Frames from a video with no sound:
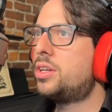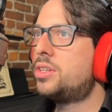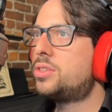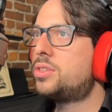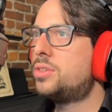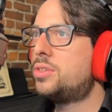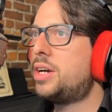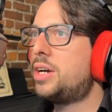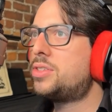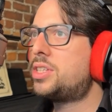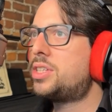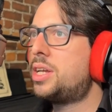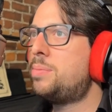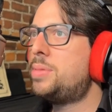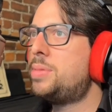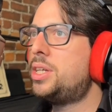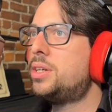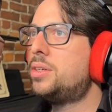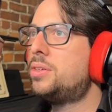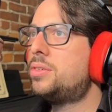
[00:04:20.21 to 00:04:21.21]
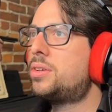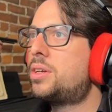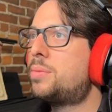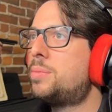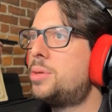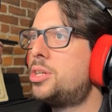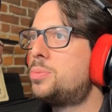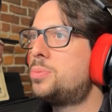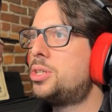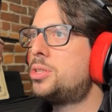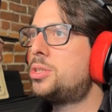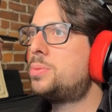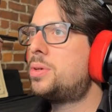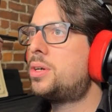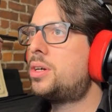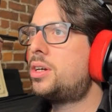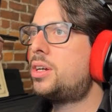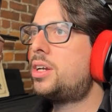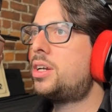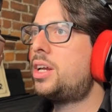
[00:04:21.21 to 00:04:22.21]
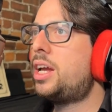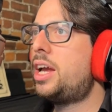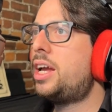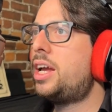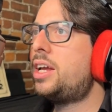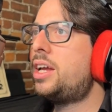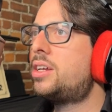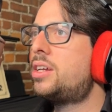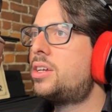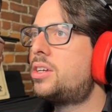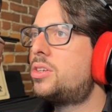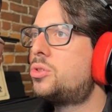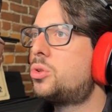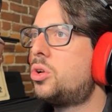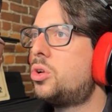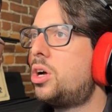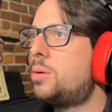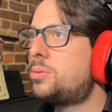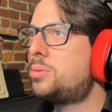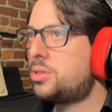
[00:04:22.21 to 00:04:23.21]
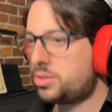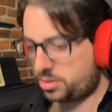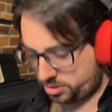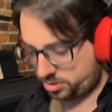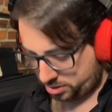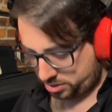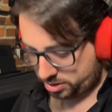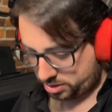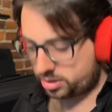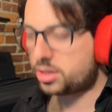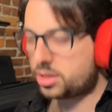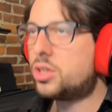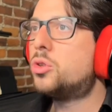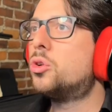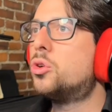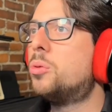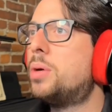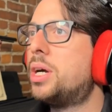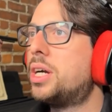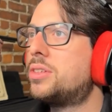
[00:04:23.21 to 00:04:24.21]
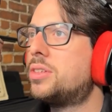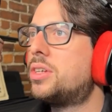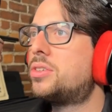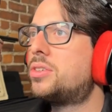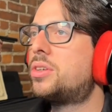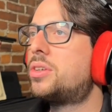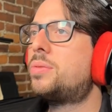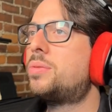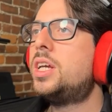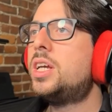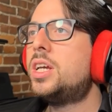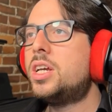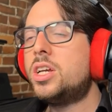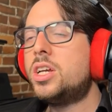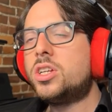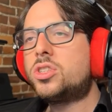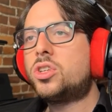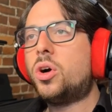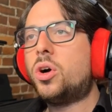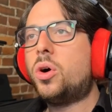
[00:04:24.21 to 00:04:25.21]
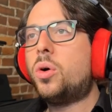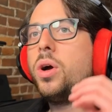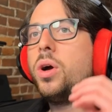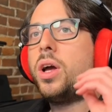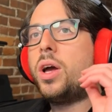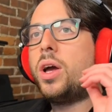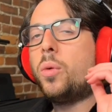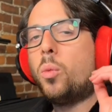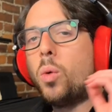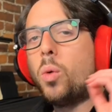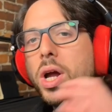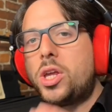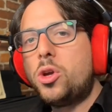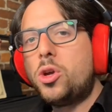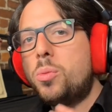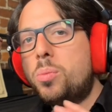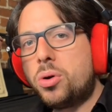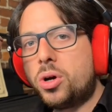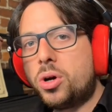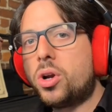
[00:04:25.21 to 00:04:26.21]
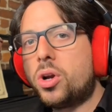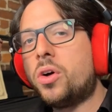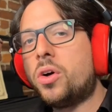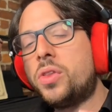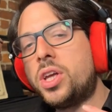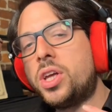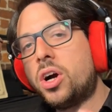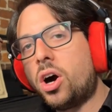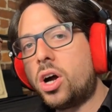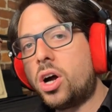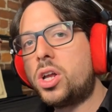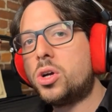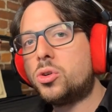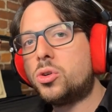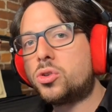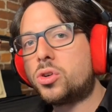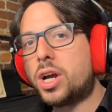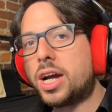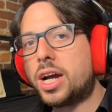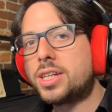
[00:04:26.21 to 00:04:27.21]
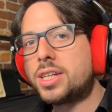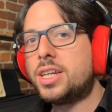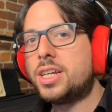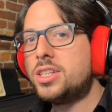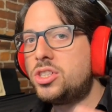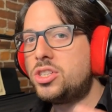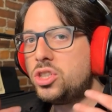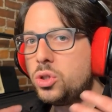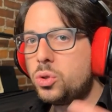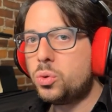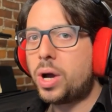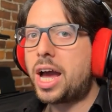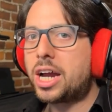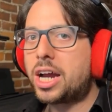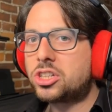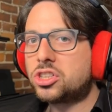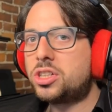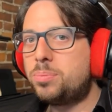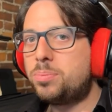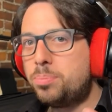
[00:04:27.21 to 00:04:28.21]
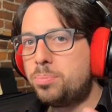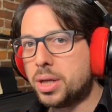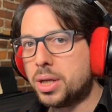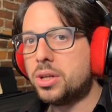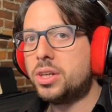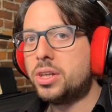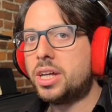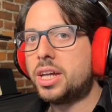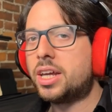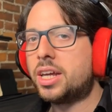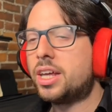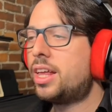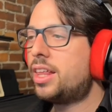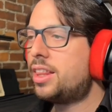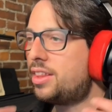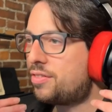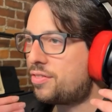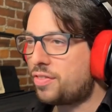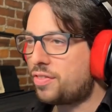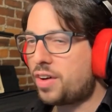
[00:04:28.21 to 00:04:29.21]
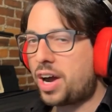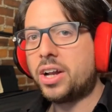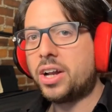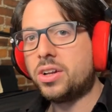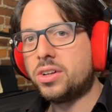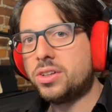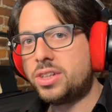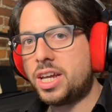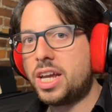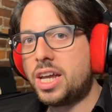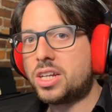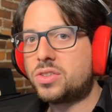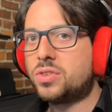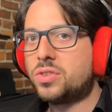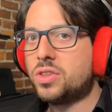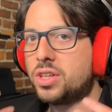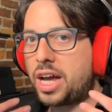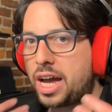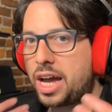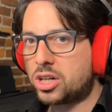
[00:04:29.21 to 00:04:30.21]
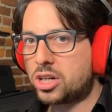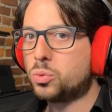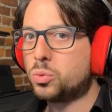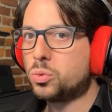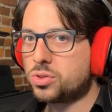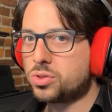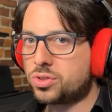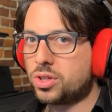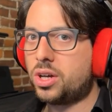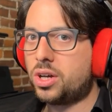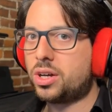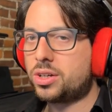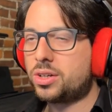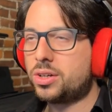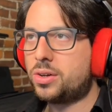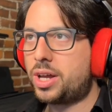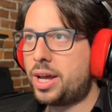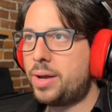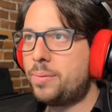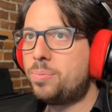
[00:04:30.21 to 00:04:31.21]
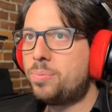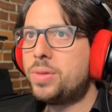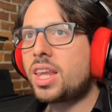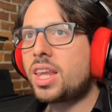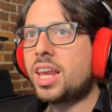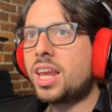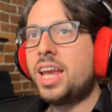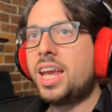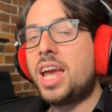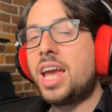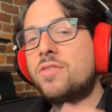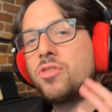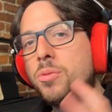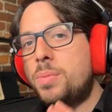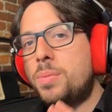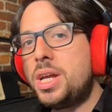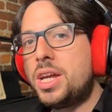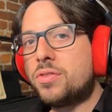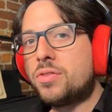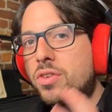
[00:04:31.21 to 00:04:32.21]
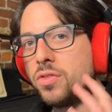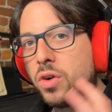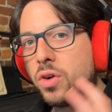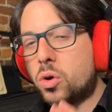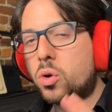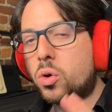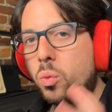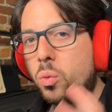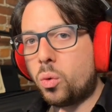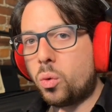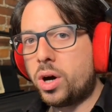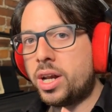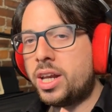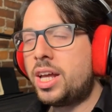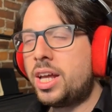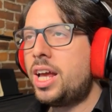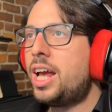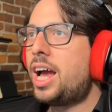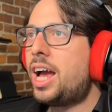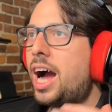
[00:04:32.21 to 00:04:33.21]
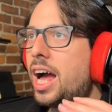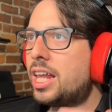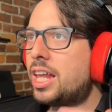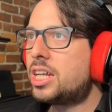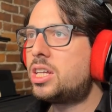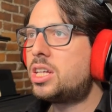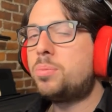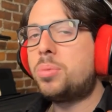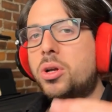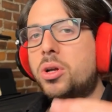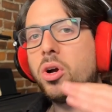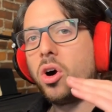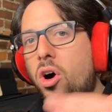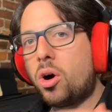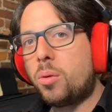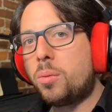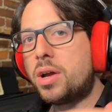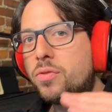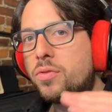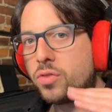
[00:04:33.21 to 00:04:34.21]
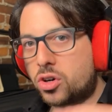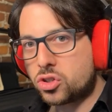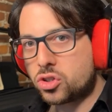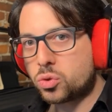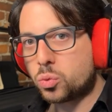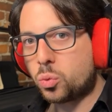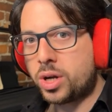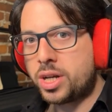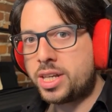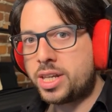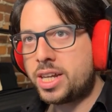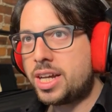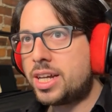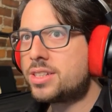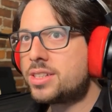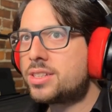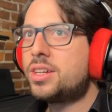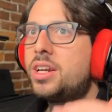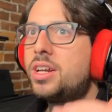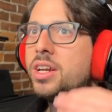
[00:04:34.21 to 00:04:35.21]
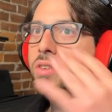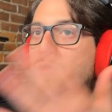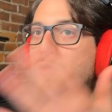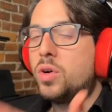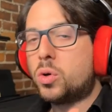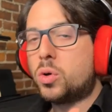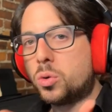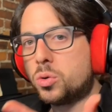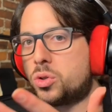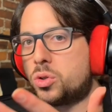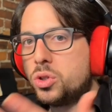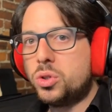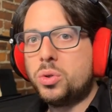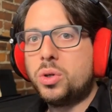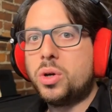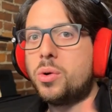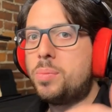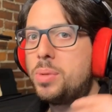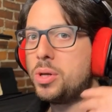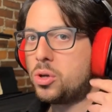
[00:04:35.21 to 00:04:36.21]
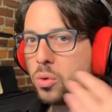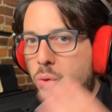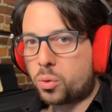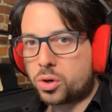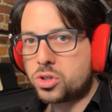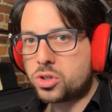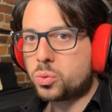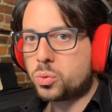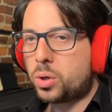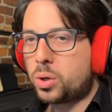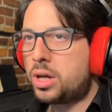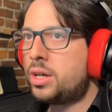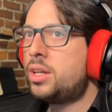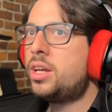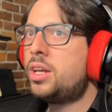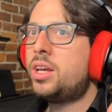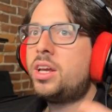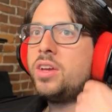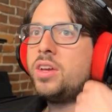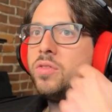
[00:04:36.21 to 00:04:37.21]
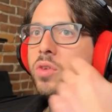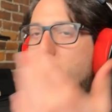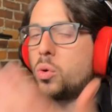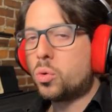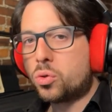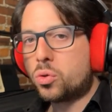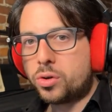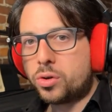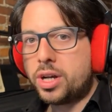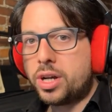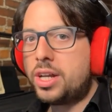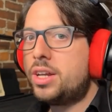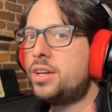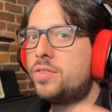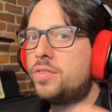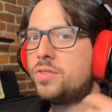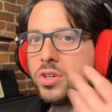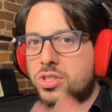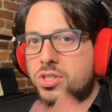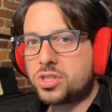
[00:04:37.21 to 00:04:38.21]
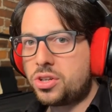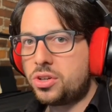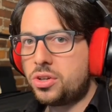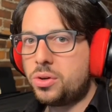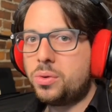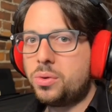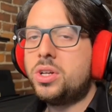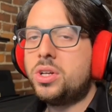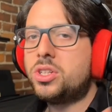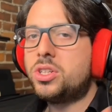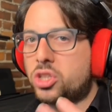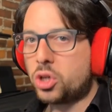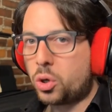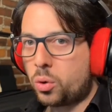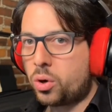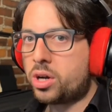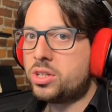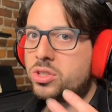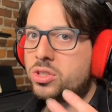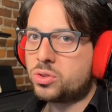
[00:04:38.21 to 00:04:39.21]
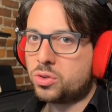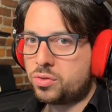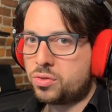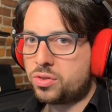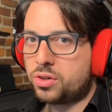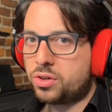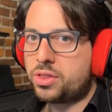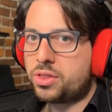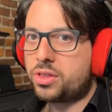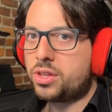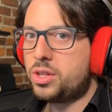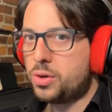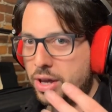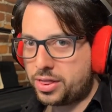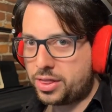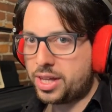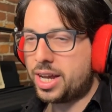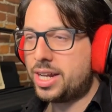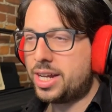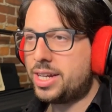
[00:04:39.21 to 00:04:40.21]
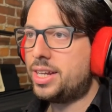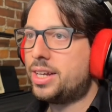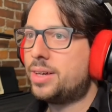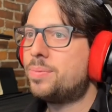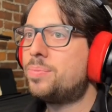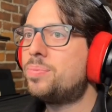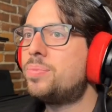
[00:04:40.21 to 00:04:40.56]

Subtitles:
So now same deal, Command spacebar, A, Control Option, Control /. So what you put on the audio tracks is you actually building the final takes for the actual song, okay? And for me, for vocal 1, I like to put all my verse 1 takes. For vocal 2, it would be chorus 1, vocal 3, verse 2, so on and so forth. You get the idea.